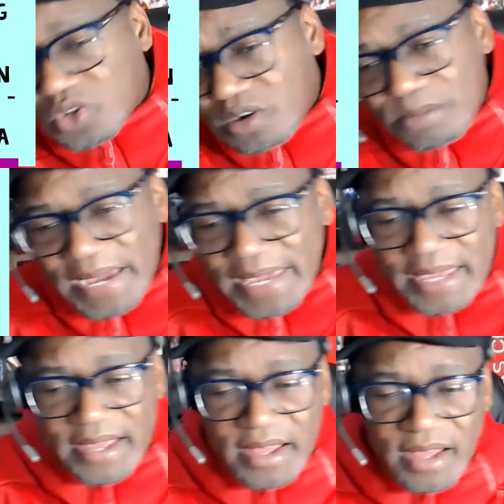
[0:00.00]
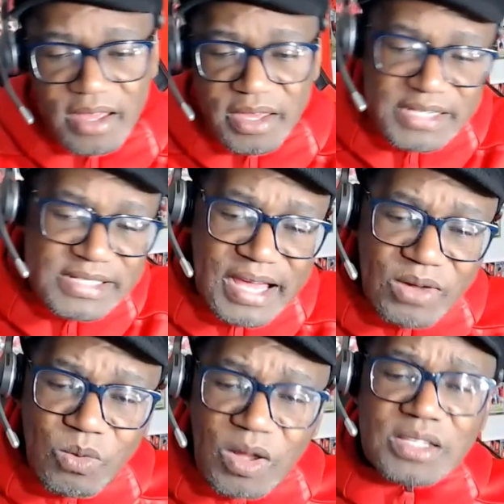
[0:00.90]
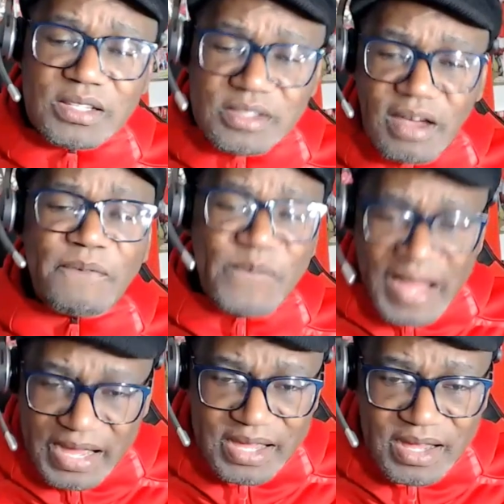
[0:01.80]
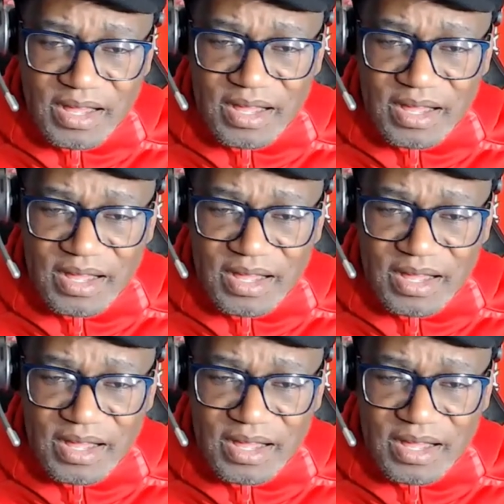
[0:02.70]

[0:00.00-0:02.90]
all, mate. It's like, what the fuck?